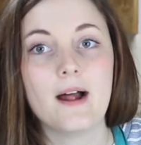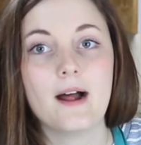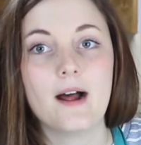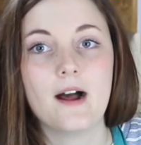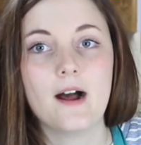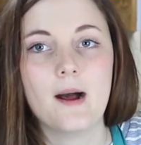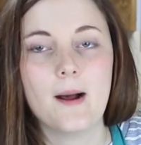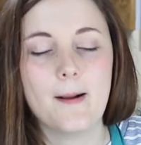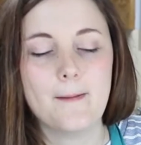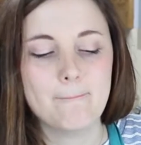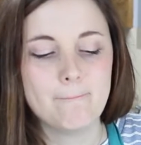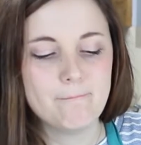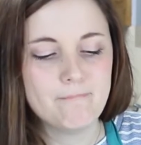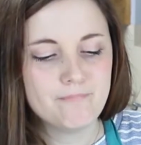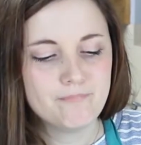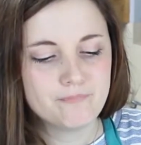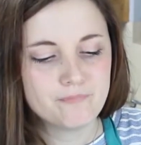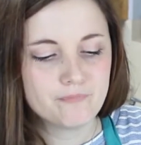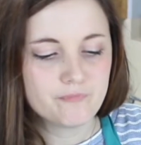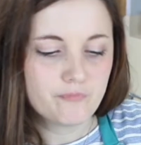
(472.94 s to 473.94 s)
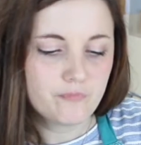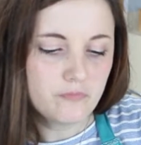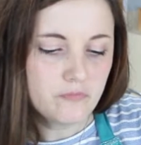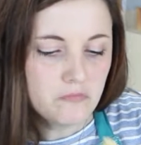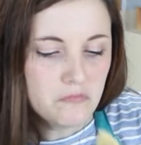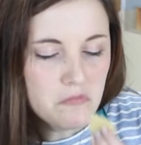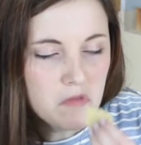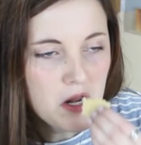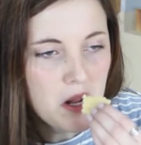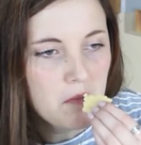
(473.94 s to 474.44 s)
But
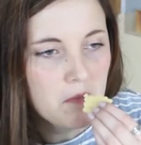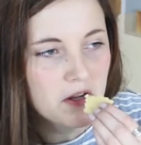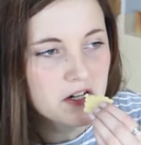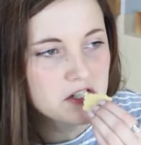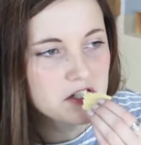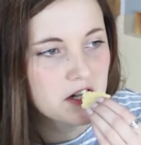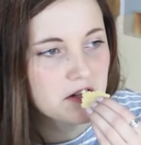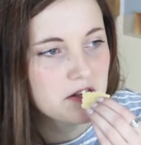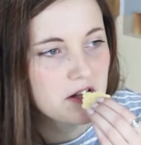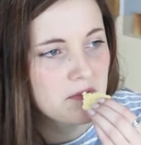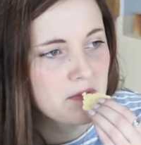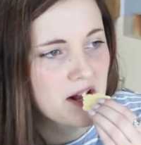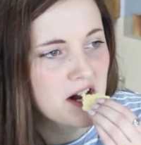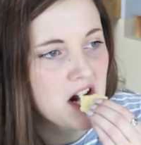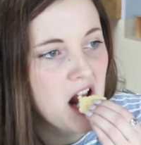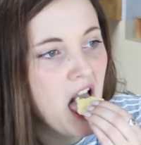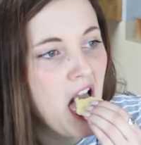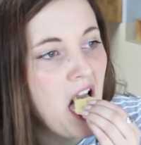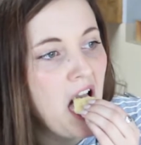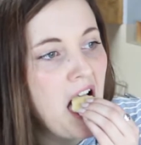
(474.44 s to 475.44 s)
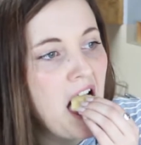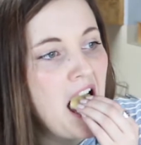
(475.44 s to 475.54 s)
it's not that bad.